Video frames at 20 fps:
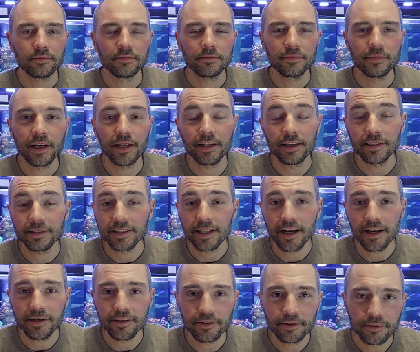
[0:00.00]
at least I
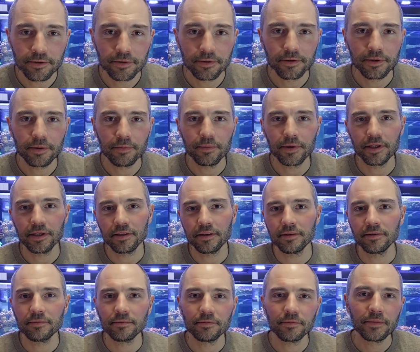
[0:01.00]
do,
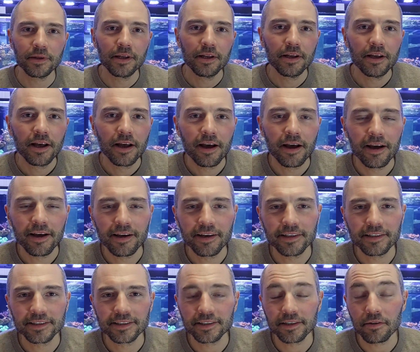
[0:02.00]
it's
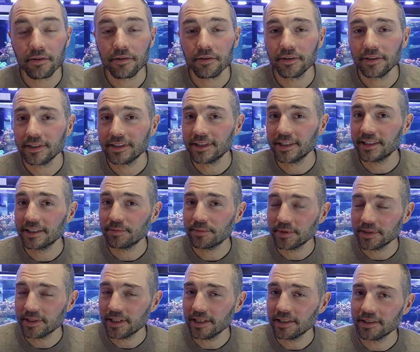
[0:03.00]
a
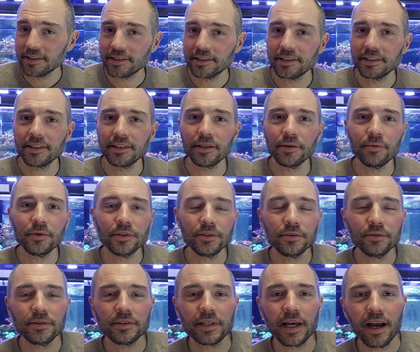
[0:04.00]
36% reduced
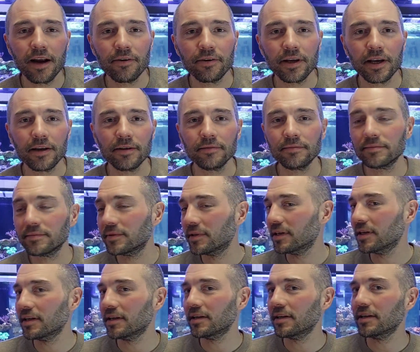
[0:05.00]
area
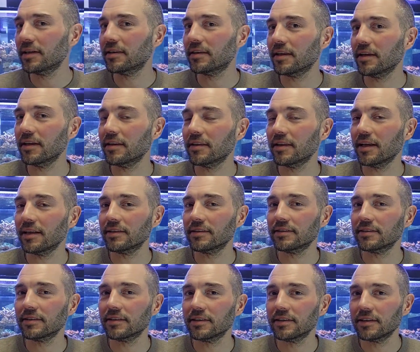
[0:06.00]
in
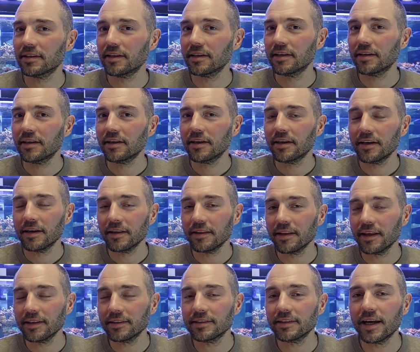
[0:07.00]

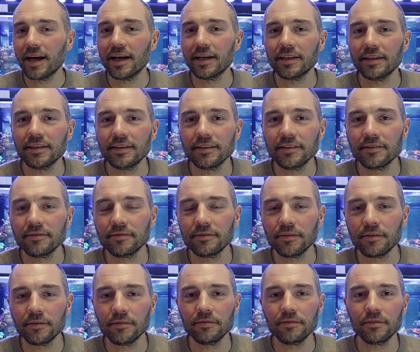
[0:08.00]
that tank
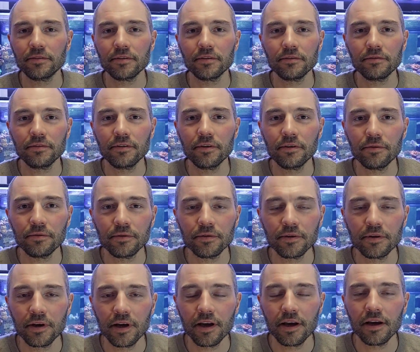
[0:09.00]
for the flow,
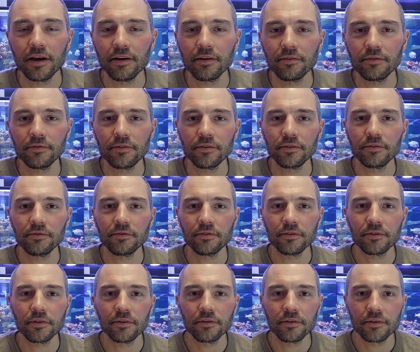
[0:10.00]
for the
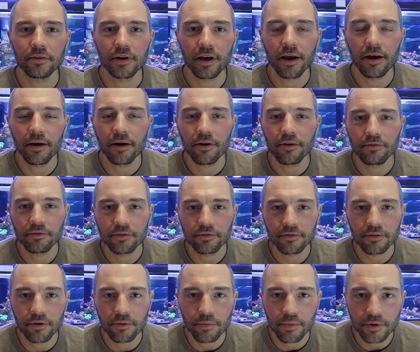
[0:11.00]
overflow
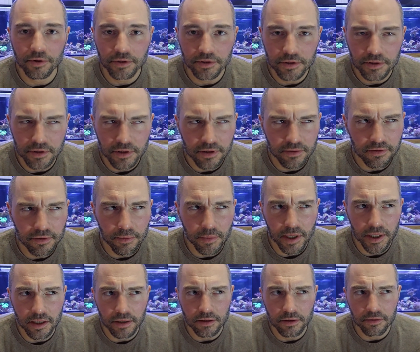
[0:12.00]
box, if I made
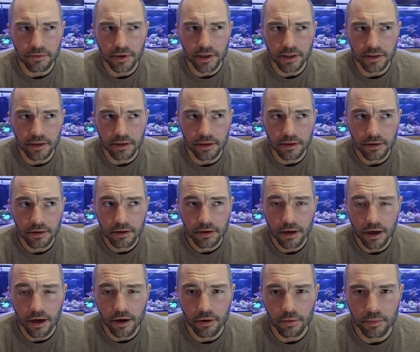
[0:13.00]
it correctly. I
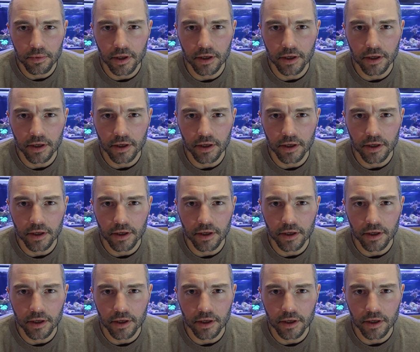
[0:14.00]
hope